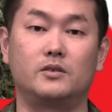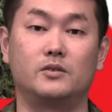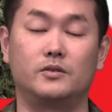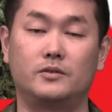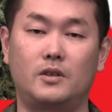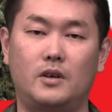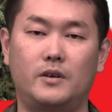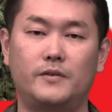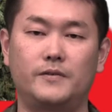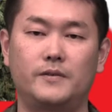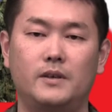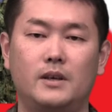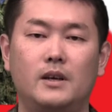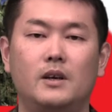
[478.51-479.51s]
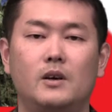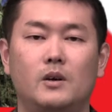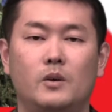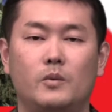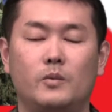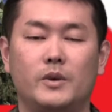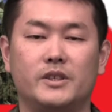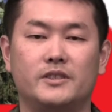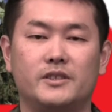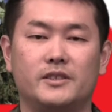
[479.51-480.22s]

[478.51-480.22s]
UNDOF, which